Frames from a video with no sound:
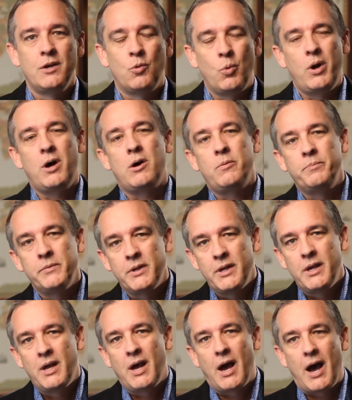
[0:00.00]
Well,
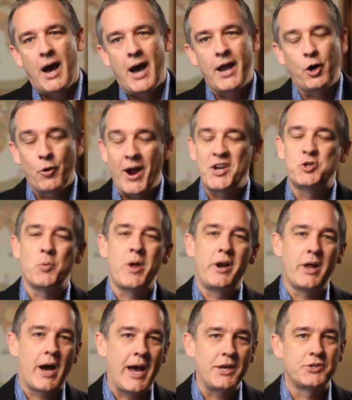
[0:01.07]
I graduated
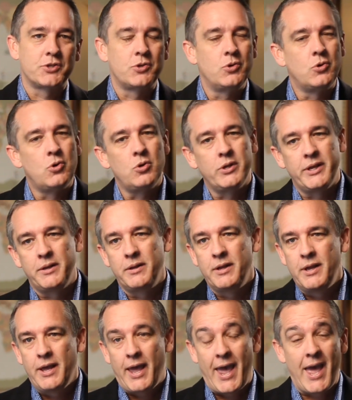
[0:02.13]
high school
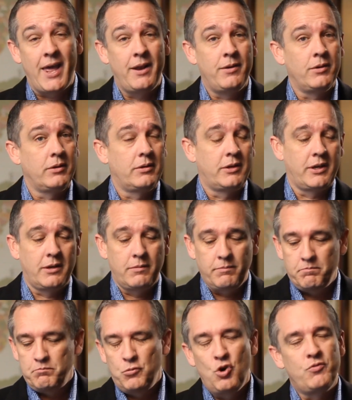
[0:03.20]
and
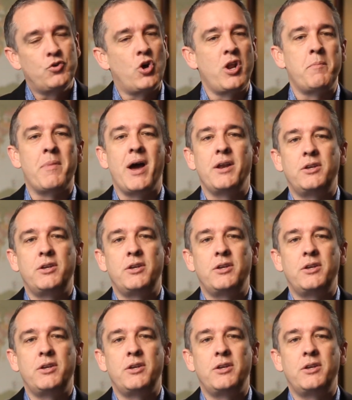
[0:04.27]
moved on in my